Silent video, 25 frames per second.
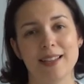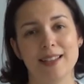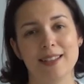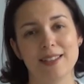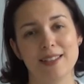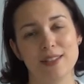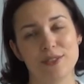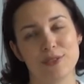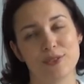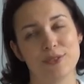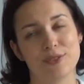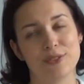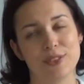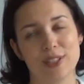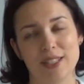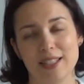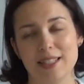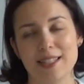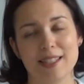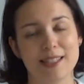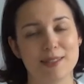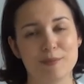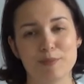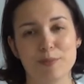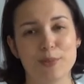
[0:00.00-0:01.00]
if
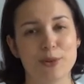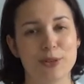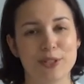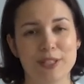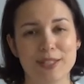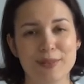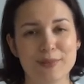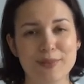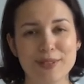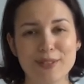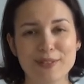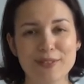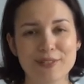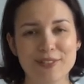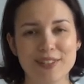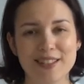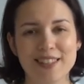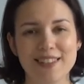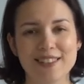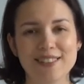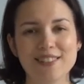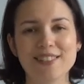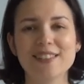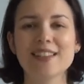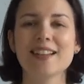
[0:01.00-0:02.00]
it's impossible for
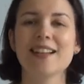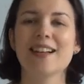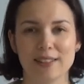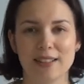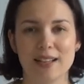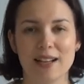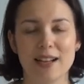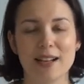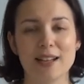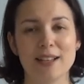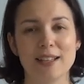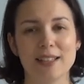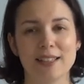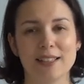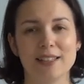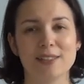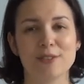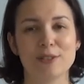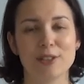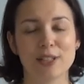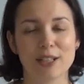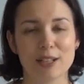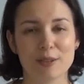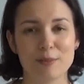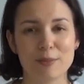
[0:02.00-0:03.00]
you, I
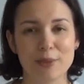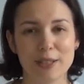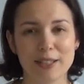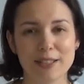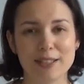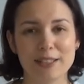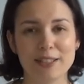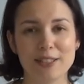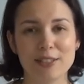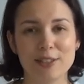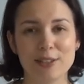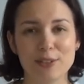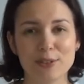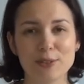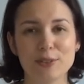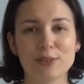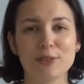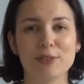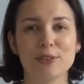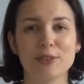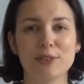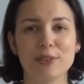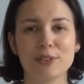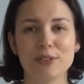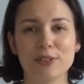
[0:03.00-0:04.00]
recommend
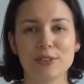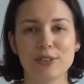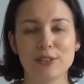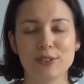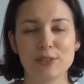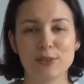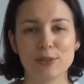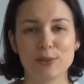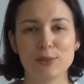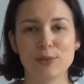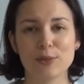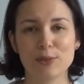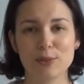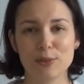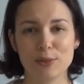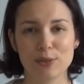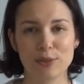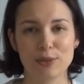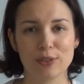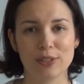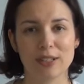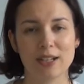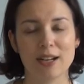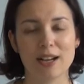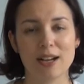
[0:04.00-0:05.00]
you
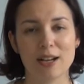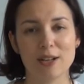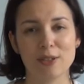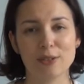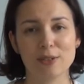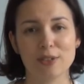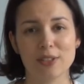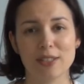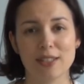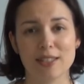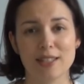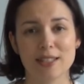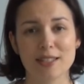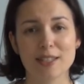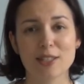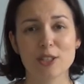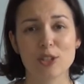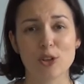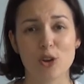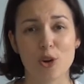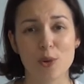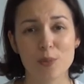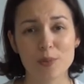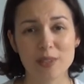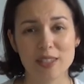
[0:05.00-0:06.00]
to count the
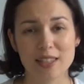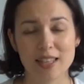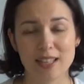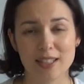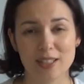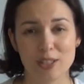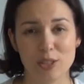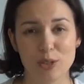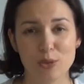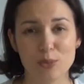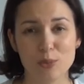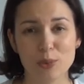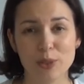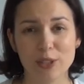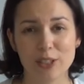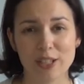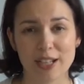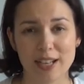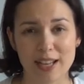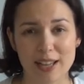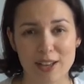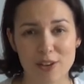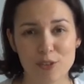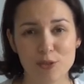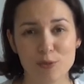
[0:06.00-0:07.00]
stops that you will
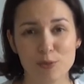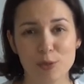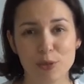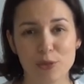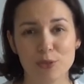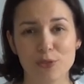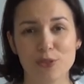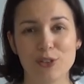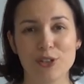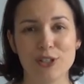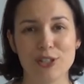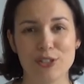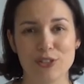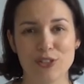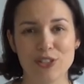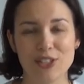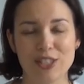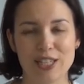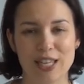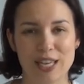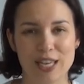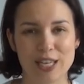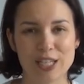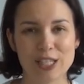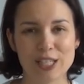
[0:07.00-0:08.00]
have before your
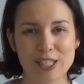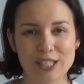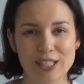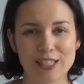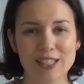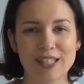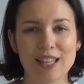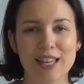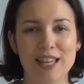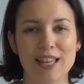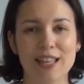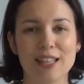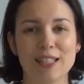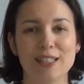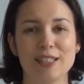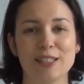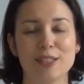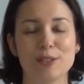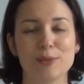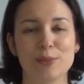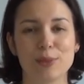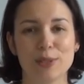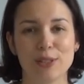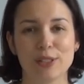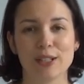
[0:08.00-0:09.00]
station, and
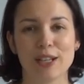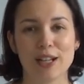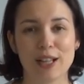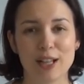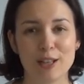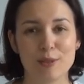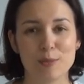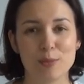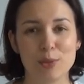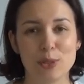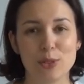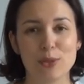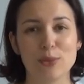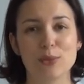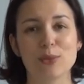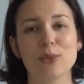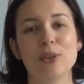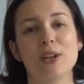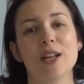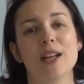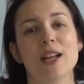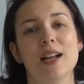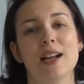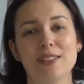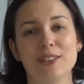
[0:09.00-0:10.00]
it will help
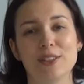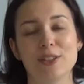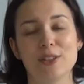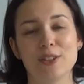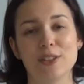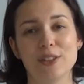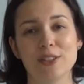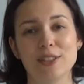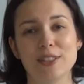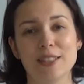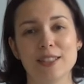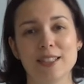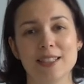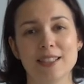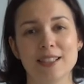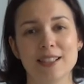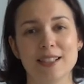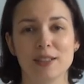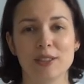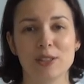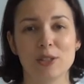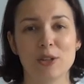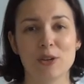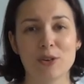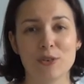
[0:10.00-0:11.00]
you not
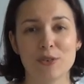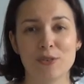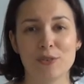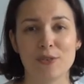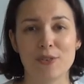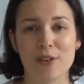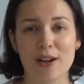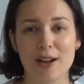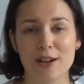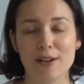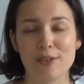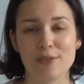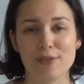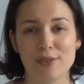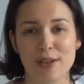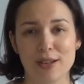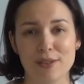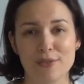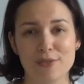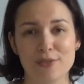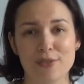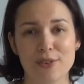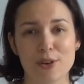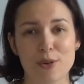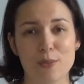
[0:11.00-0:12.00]
go far
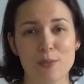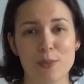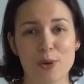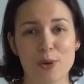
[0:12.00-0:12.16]
away from